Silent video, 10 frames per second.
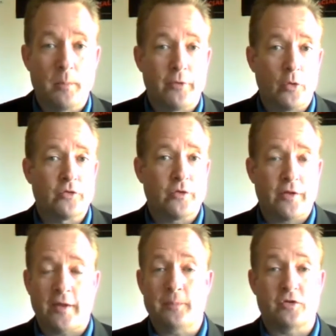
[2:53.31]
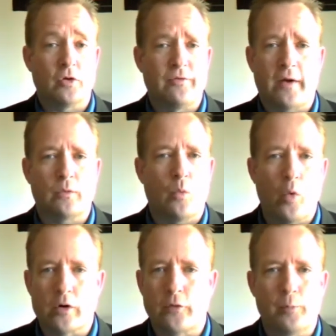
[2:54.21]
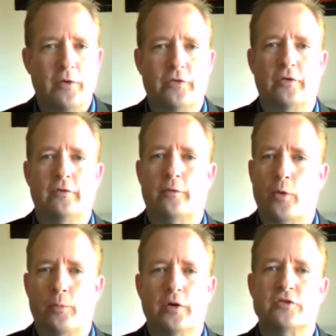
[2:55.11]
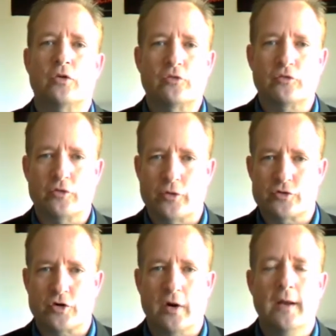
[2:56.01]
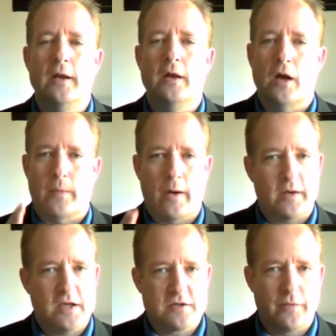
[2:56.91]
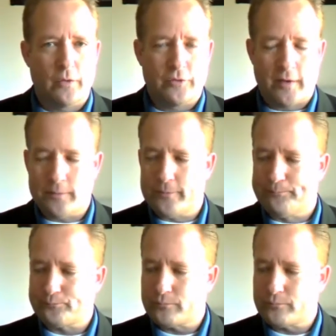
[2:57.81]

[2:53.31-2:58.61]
But those are the themes, and you'll find wonderful pieces of appropriate children's literature around each of those themes.